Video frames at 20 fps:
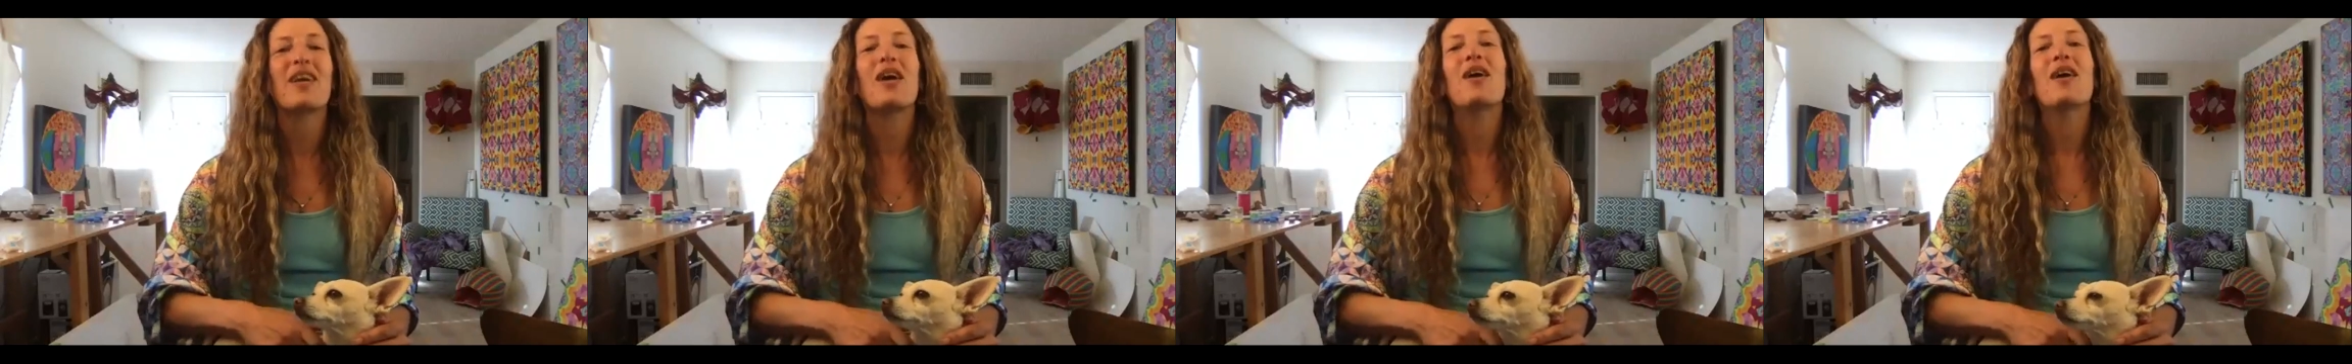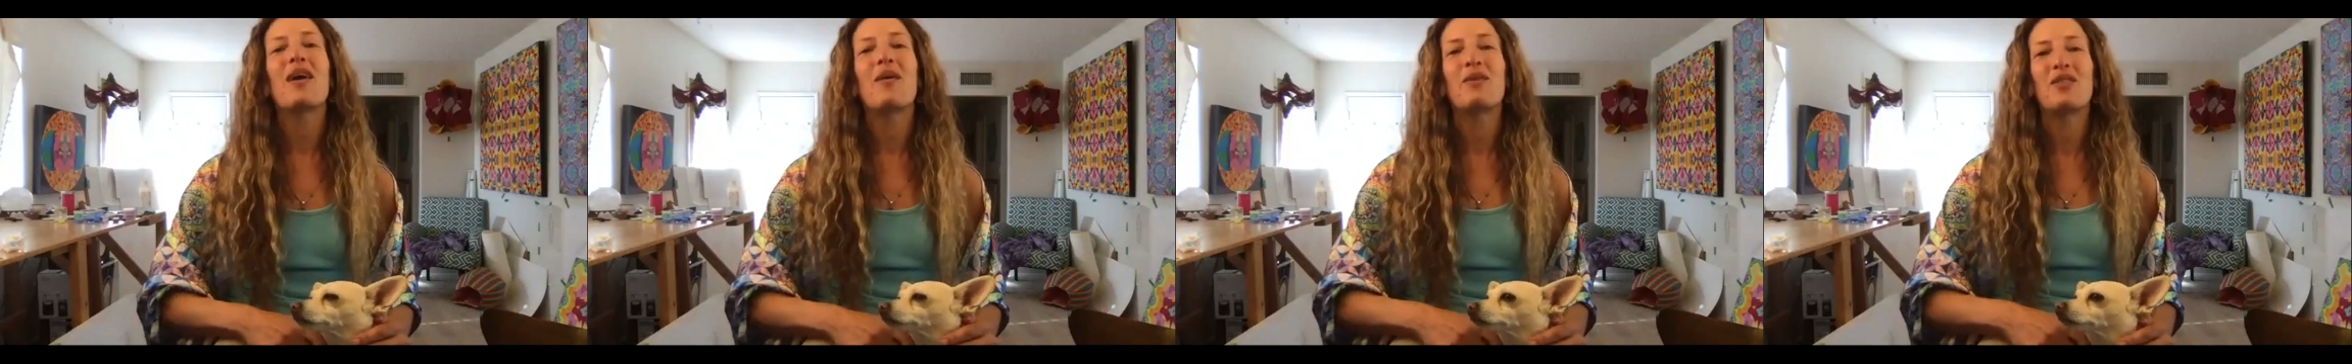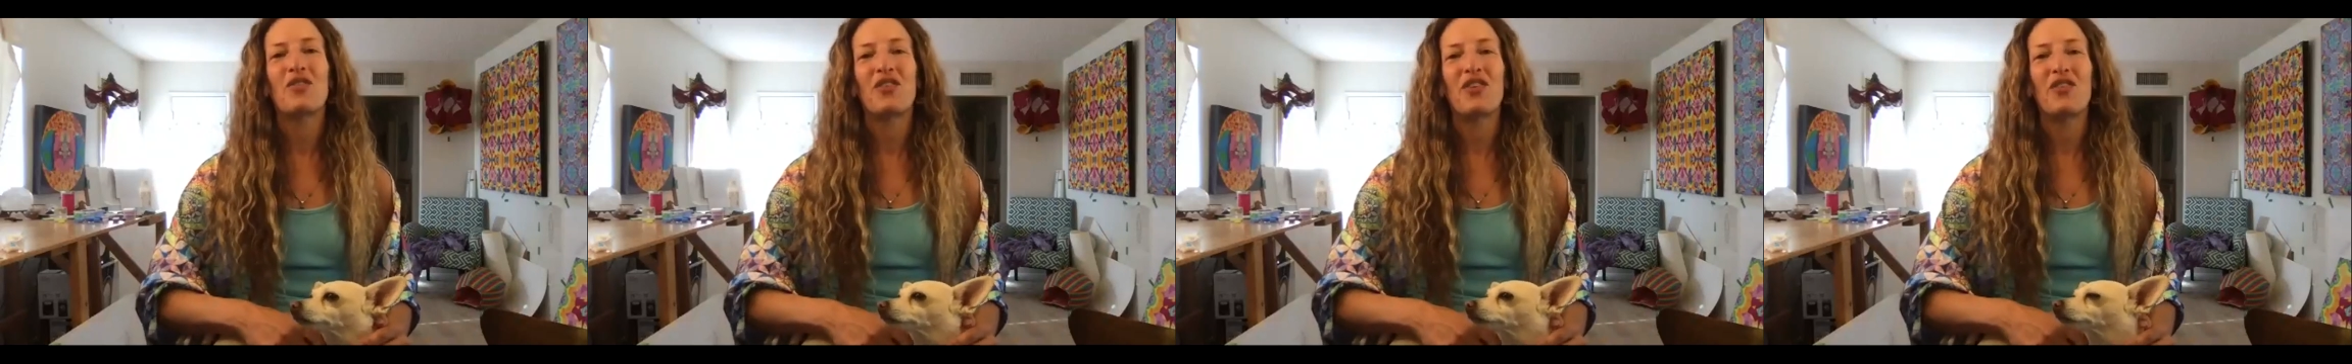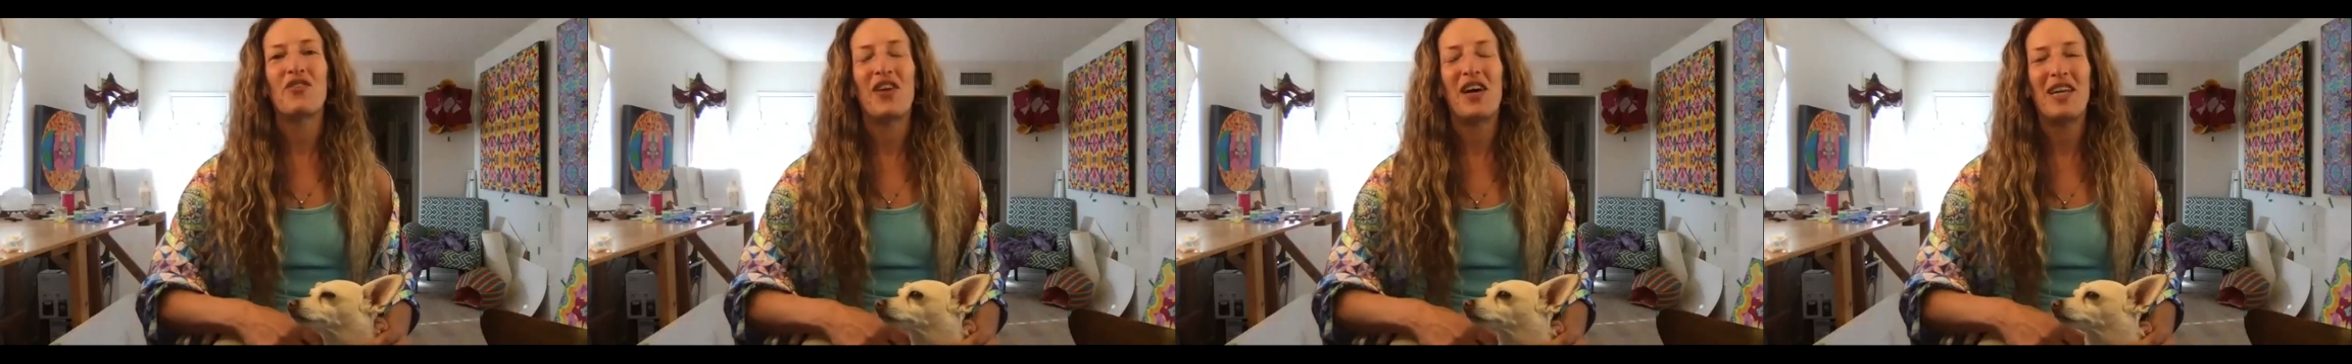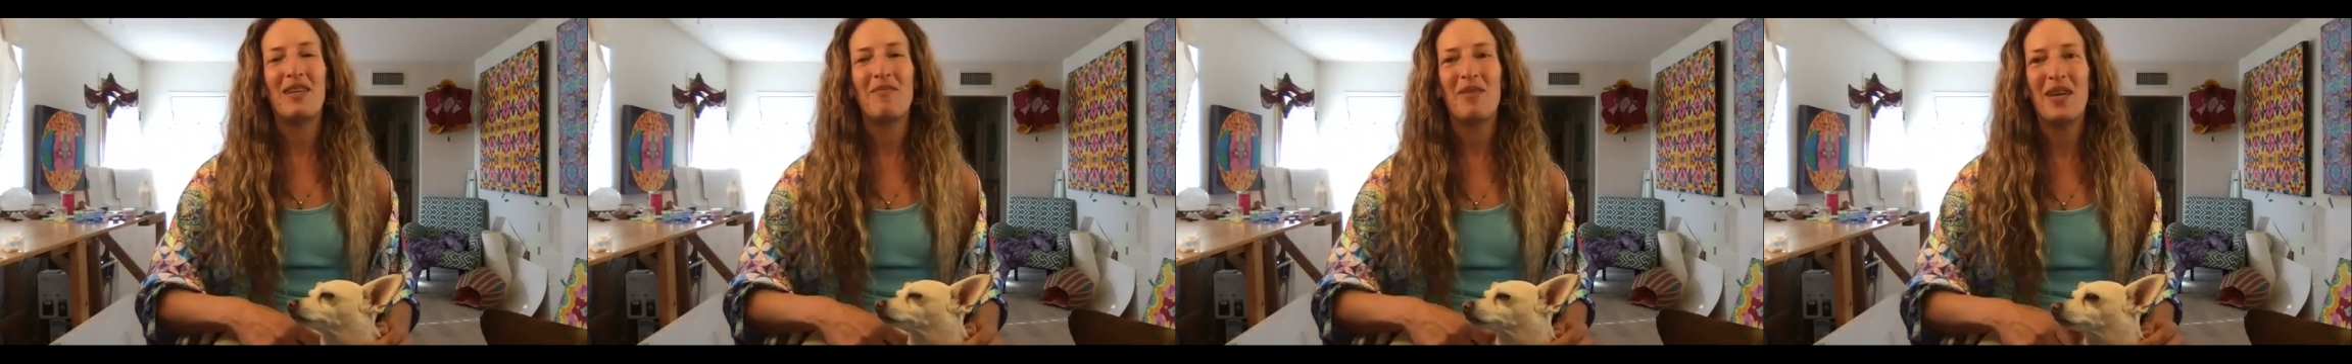oh, it was a very
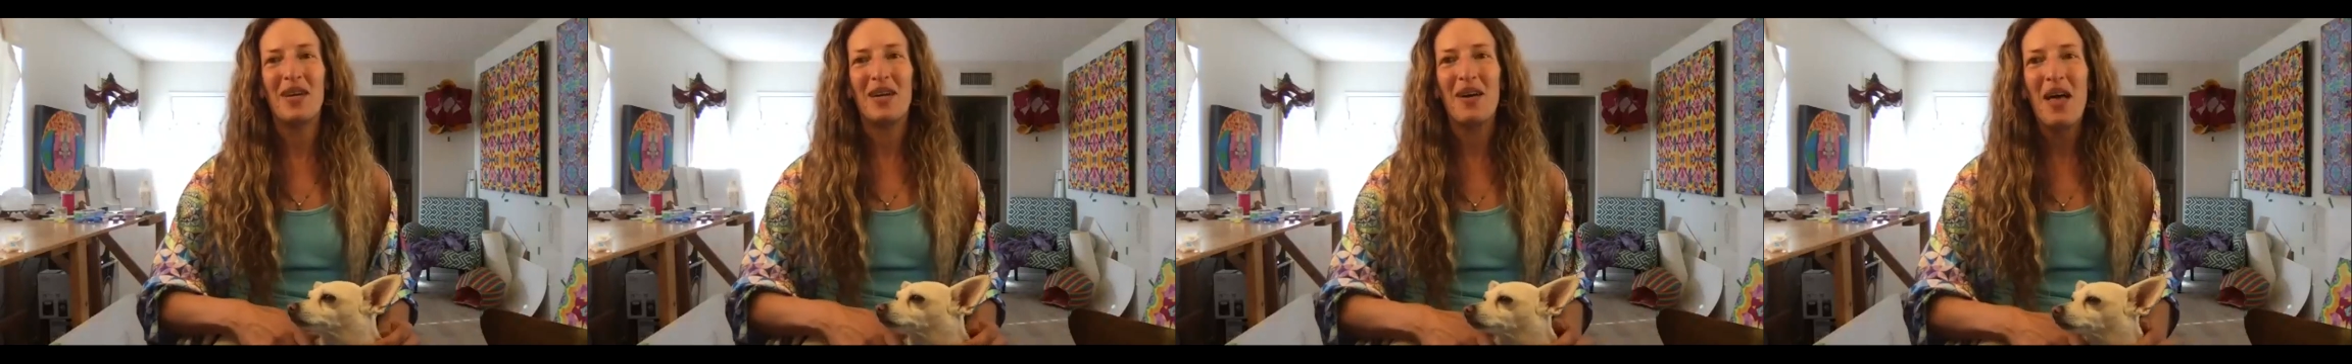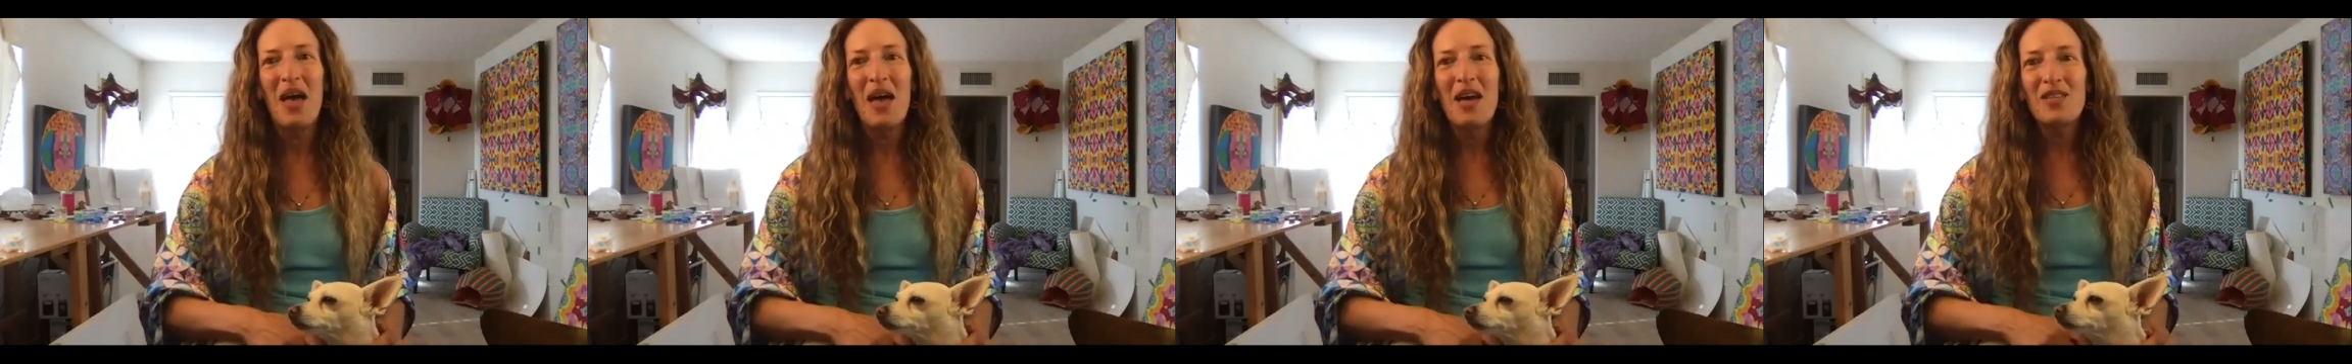fine meal.